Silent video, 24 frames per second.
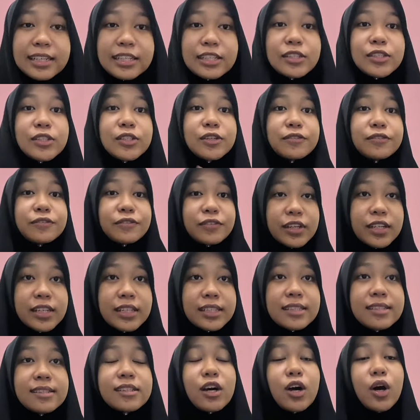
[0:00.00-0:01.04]
So
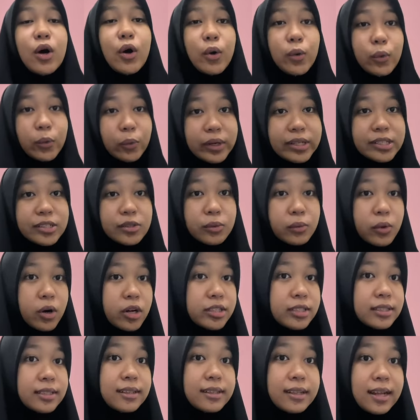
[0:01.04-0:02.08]
first, always
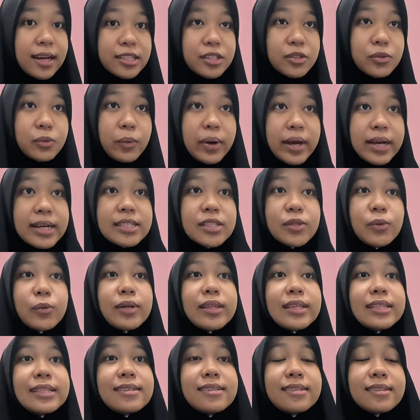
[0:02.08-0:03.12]
wash the glasswares
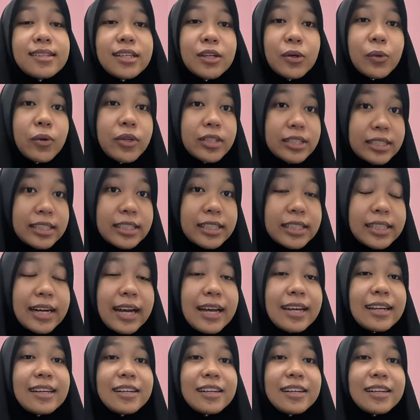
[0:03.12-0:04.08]
with distilled water and